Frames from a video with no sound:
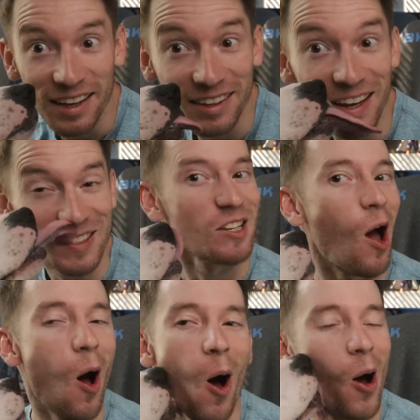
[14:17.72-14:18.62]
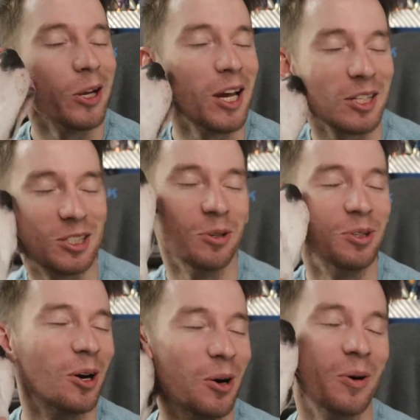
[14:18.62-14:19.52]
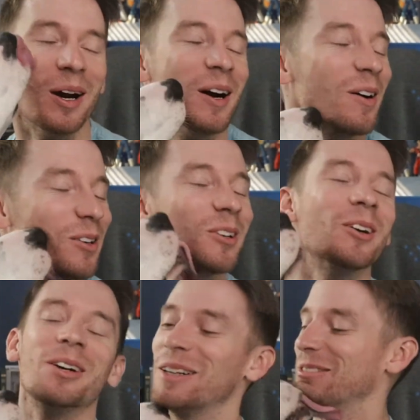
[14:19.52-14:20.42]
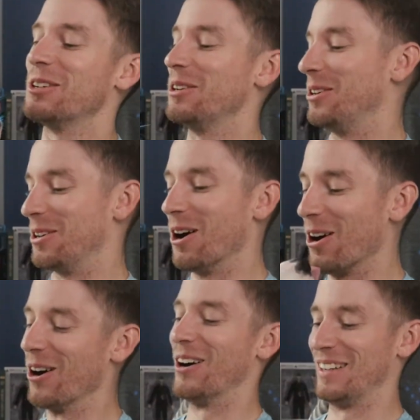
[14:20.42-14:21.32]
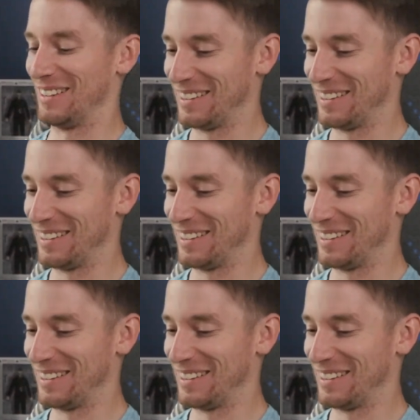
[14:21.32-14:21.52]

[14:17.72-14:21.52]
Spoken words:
Yes? Oh, yes you do. Good girl.